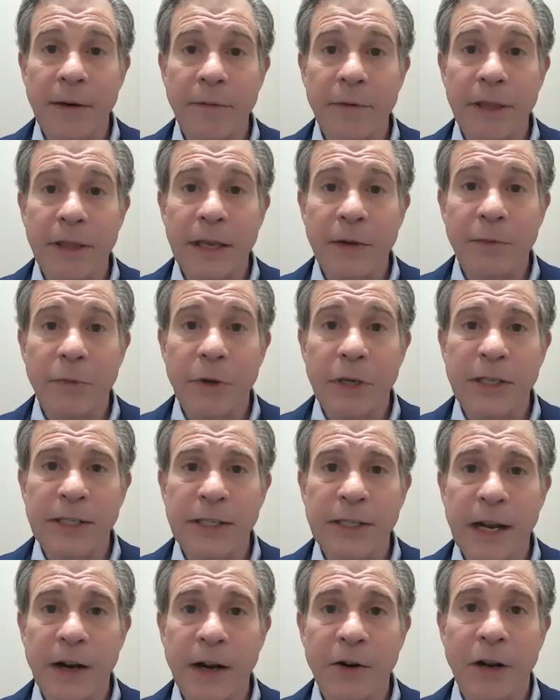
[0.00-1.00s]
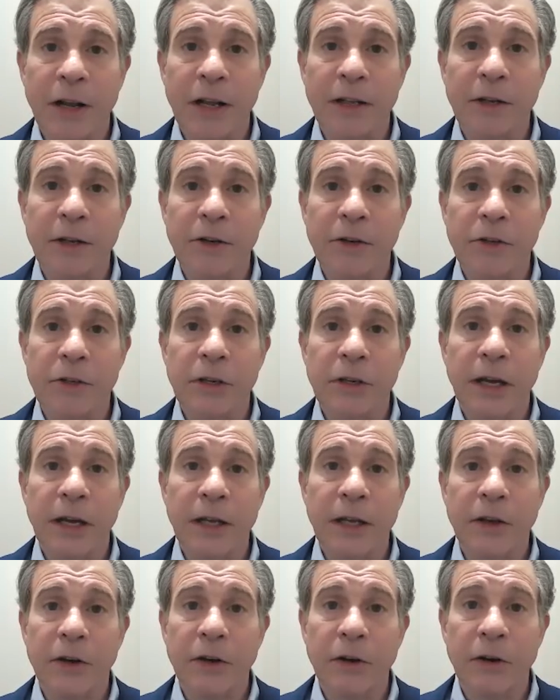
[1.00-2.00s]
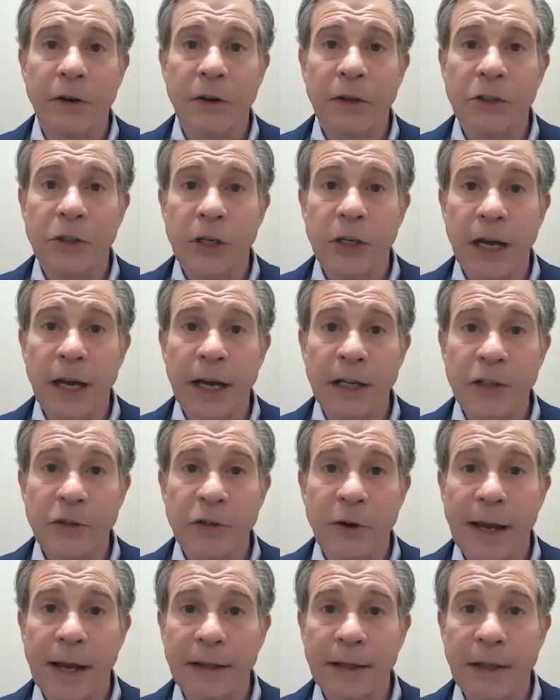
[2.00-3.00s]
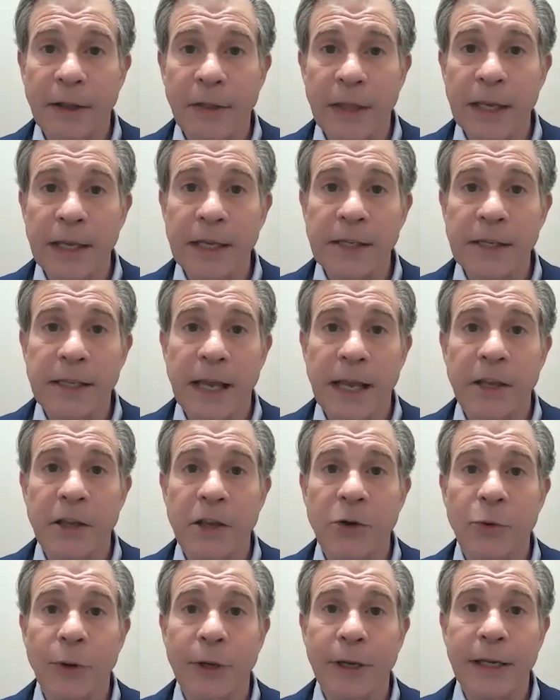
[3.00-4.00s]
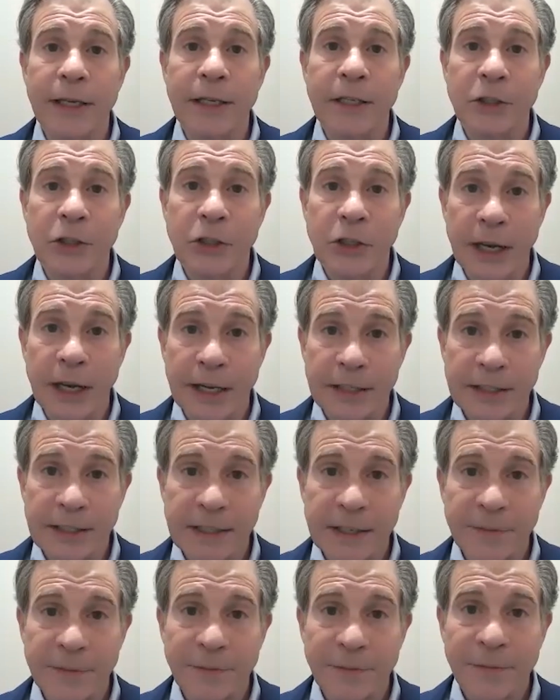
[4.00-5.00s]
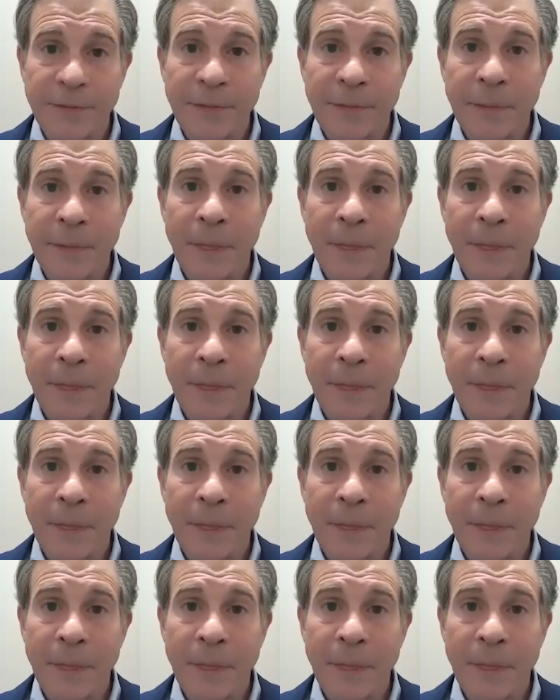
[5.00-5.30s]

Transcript: Everything we centered on your GI tract, the things that you ingest.